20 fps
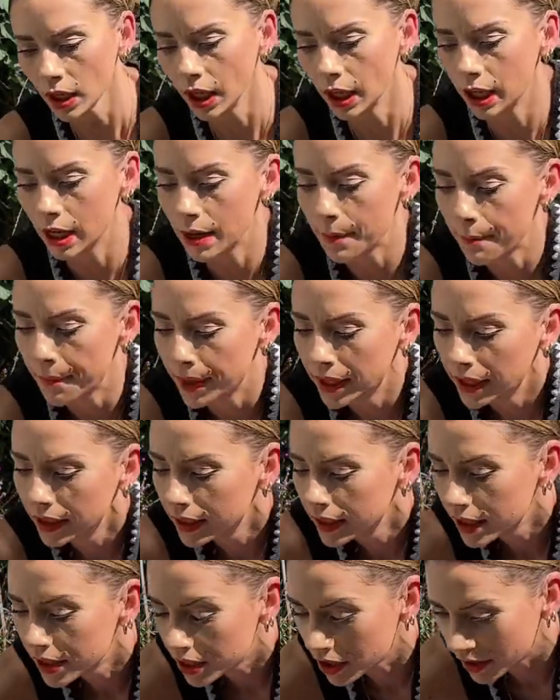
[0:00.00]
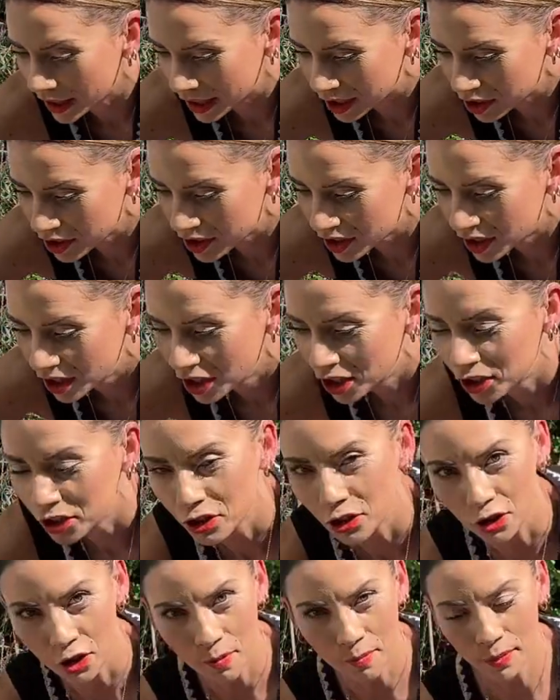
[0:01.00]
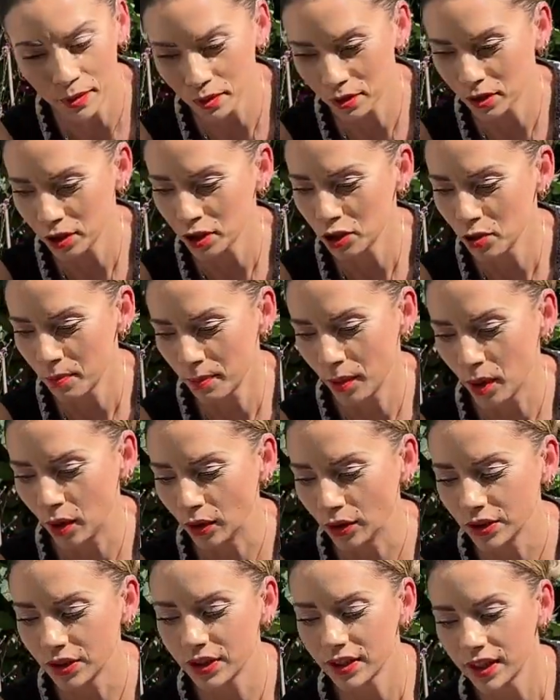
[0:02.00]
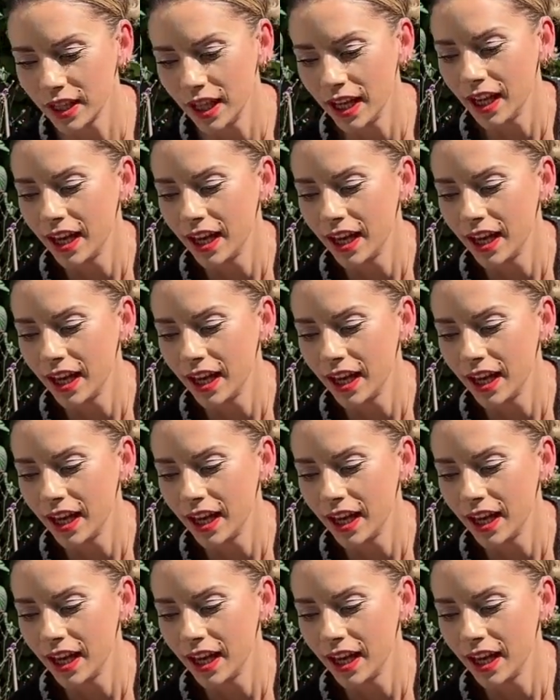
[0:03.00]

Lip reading: So that's your compost, your pots,